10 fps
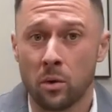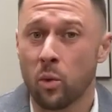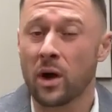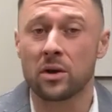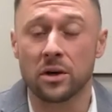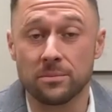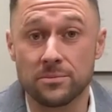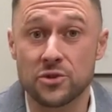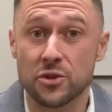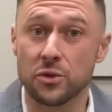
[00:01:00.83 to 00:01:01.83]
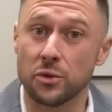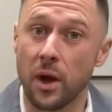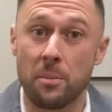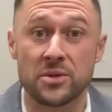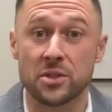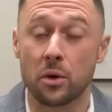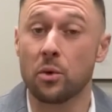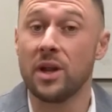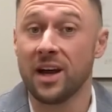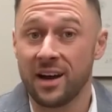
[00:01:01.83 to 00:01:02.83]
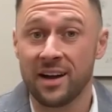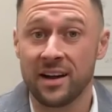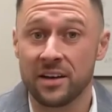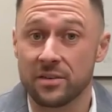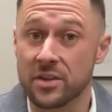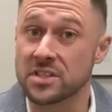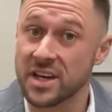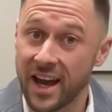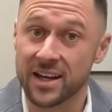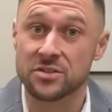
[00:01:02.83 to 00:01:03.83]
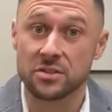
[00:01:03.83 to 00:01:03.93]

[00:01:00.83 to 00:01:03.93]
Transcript: Welcome to episode 9 of the Tax